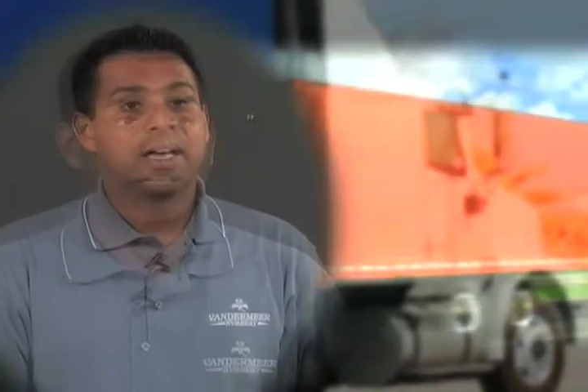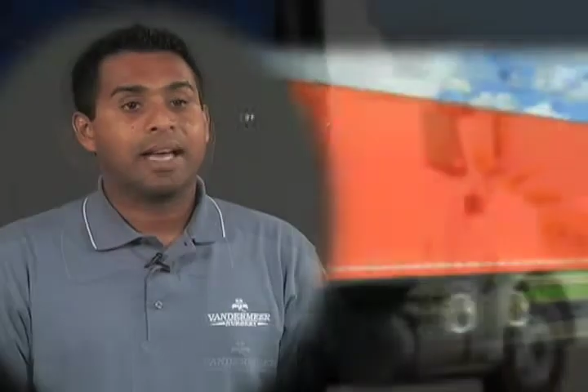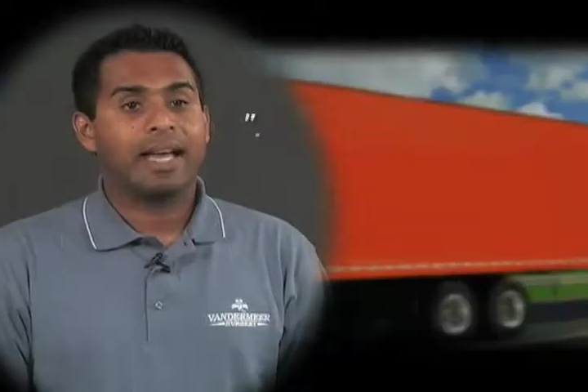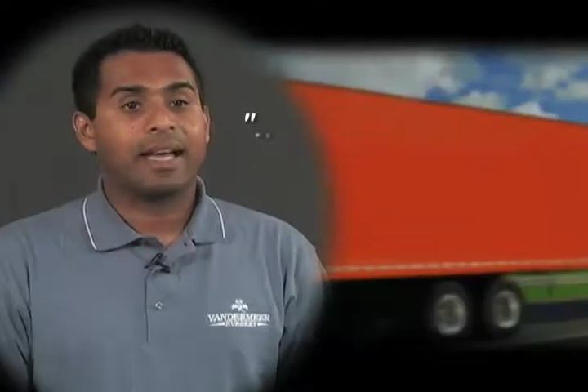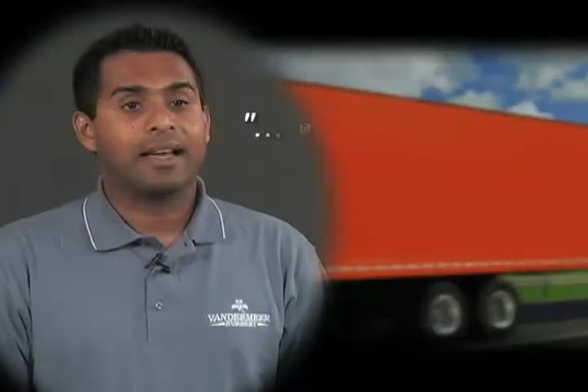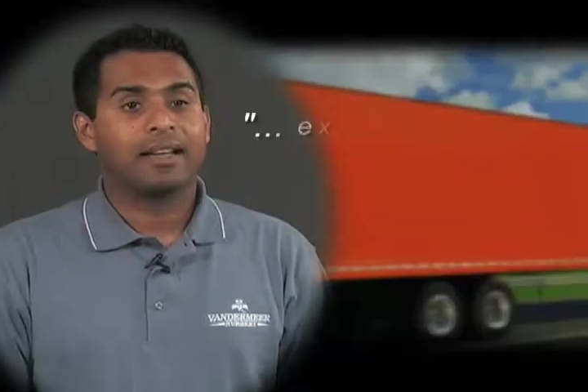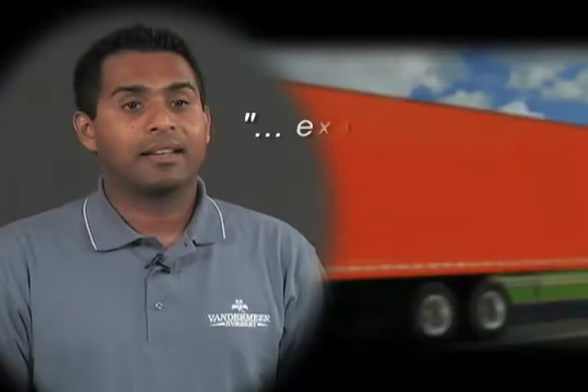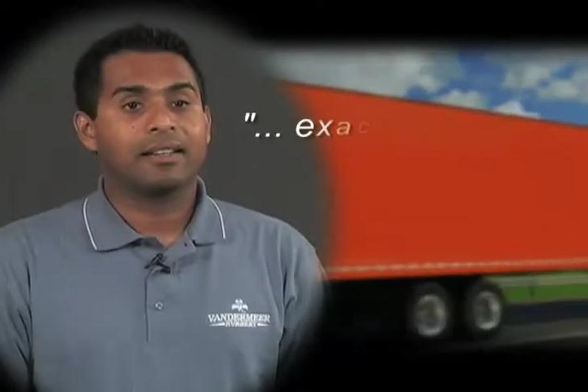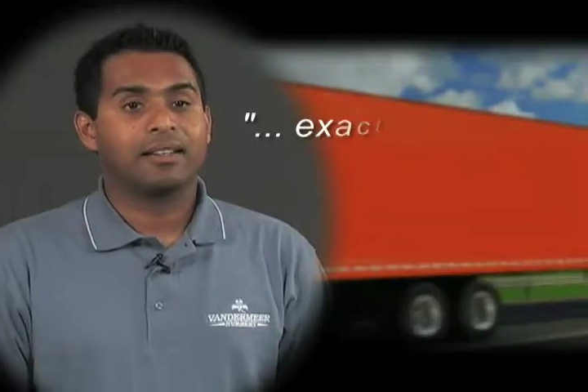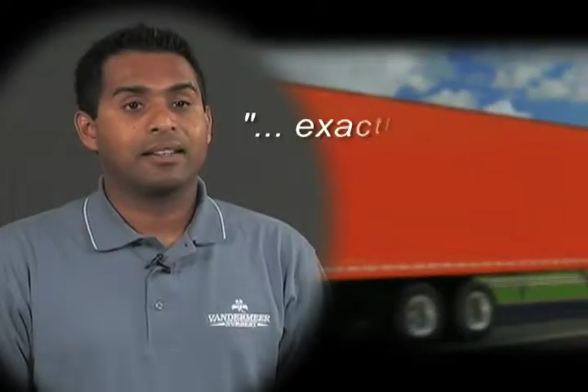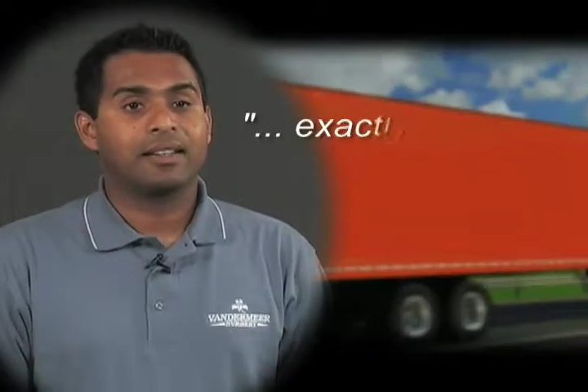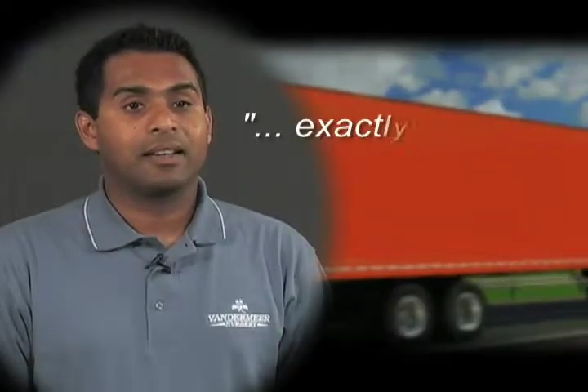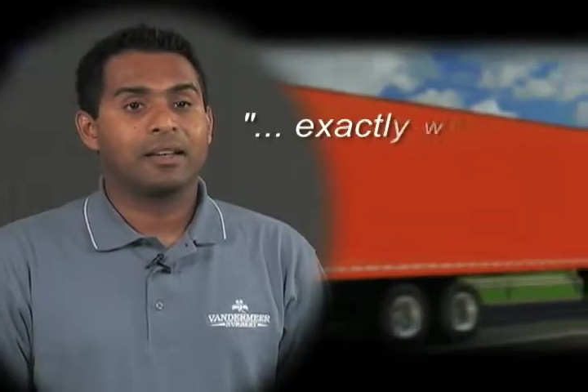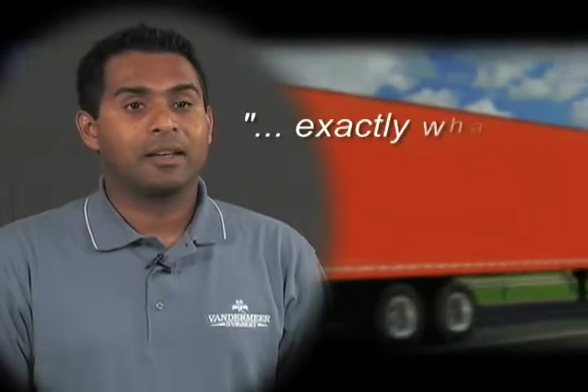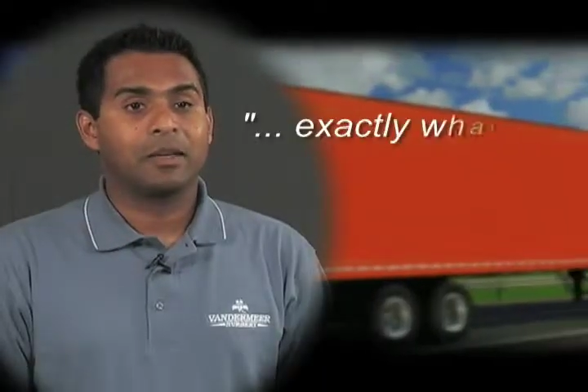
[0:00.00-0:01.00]

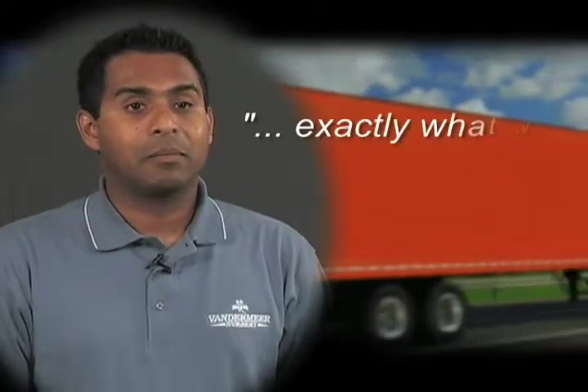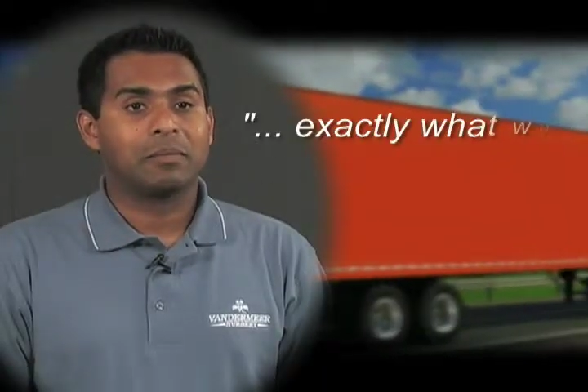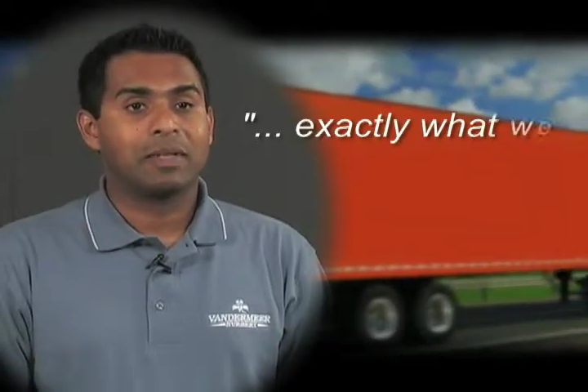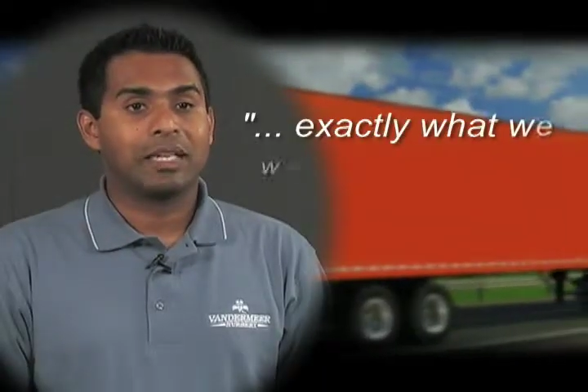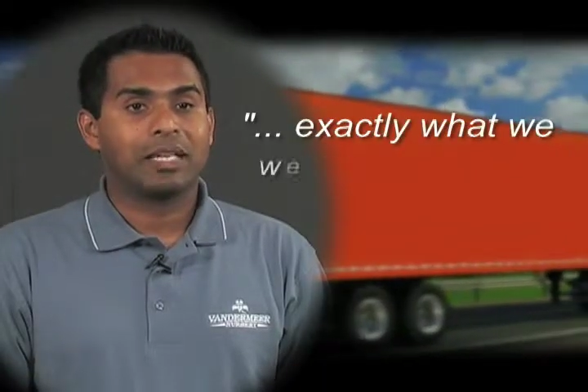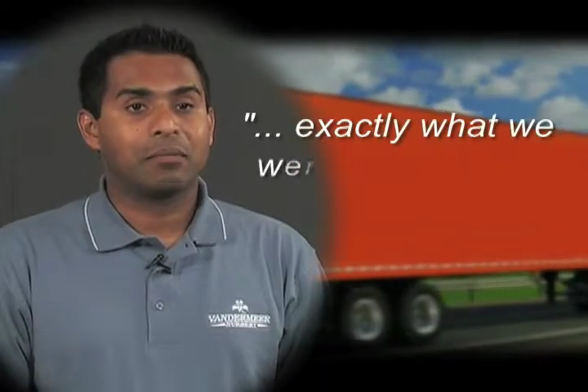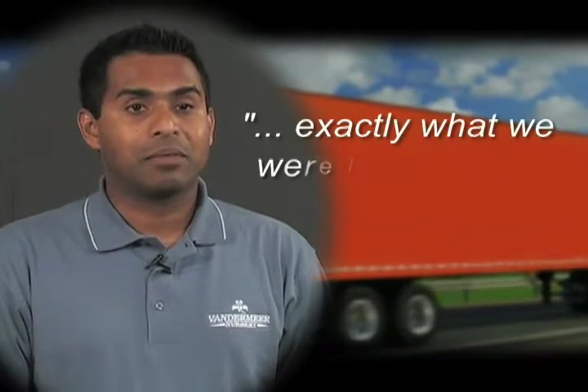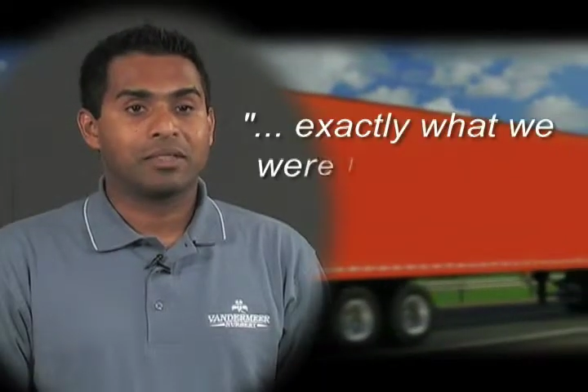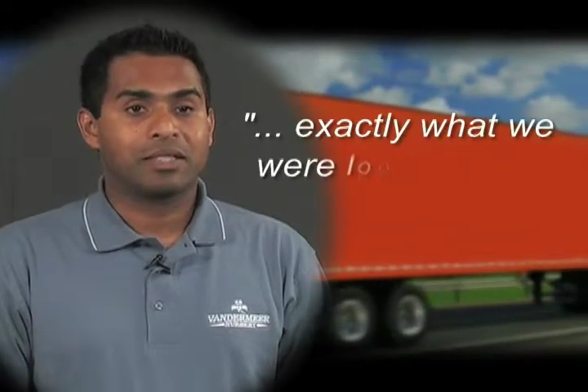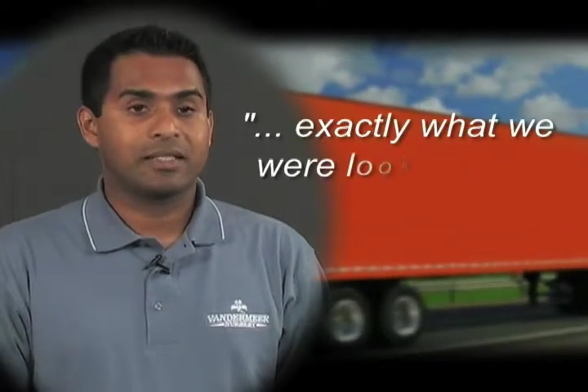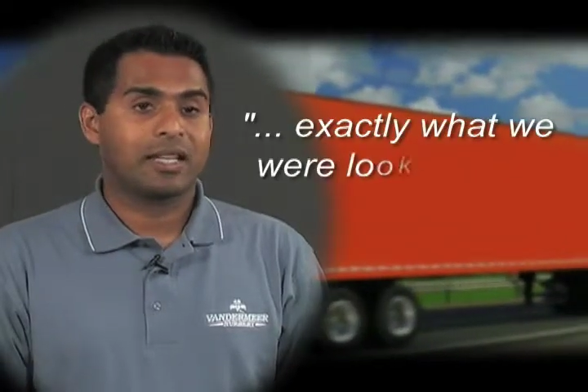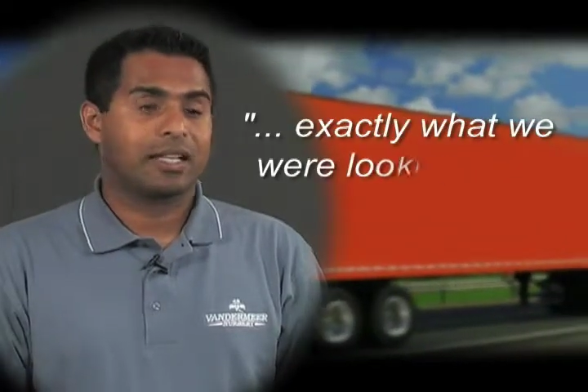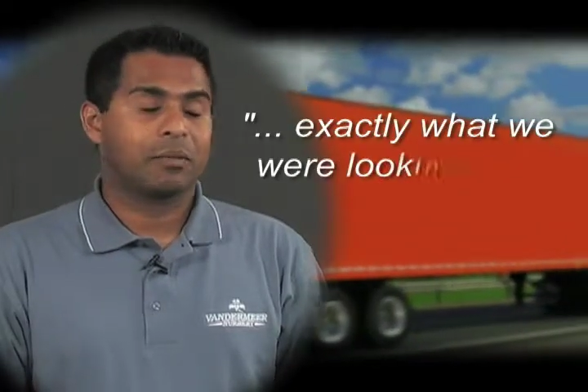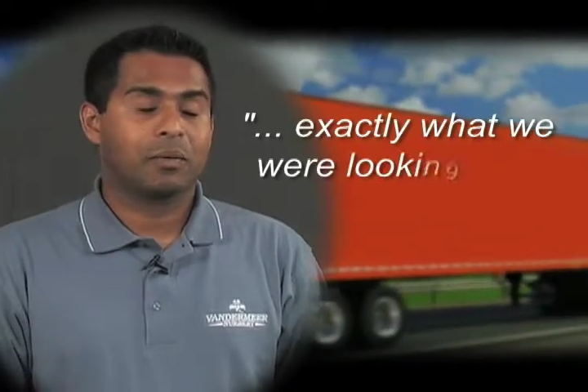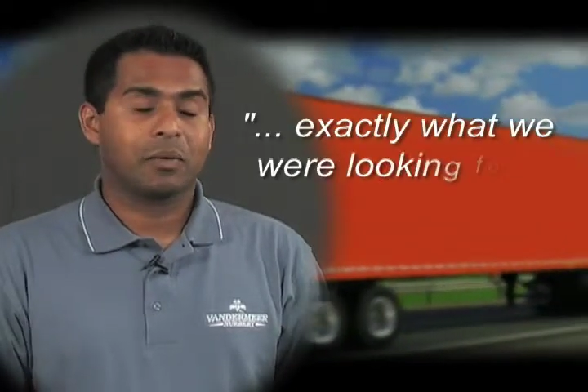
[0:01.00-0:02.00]
And uh, it was
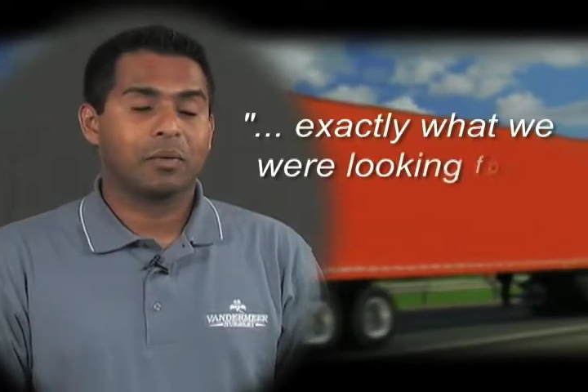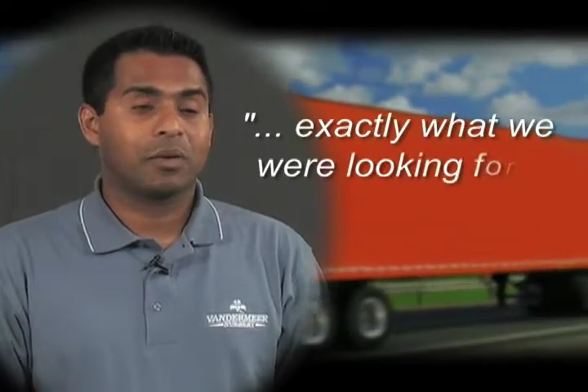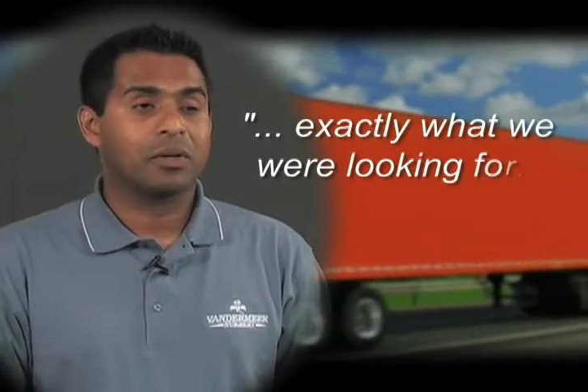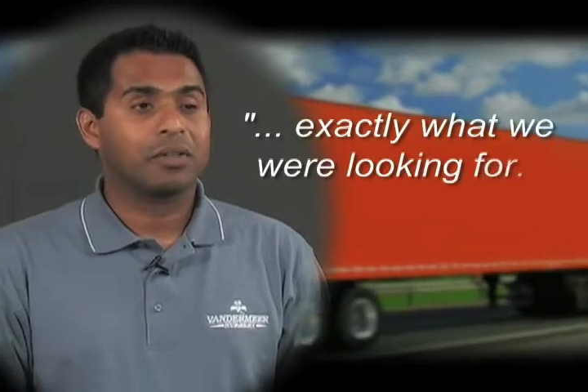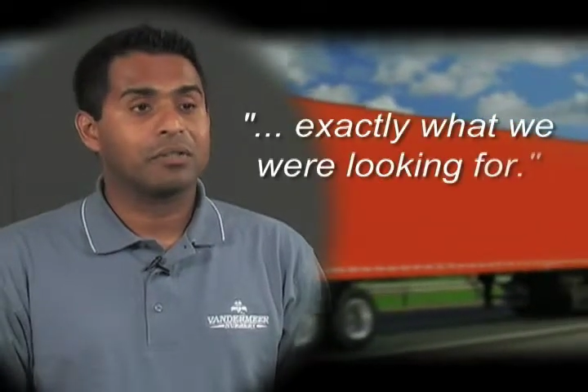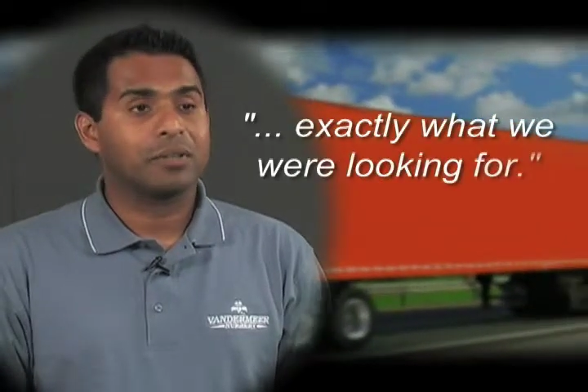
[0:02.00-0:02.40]
exactly what we were looking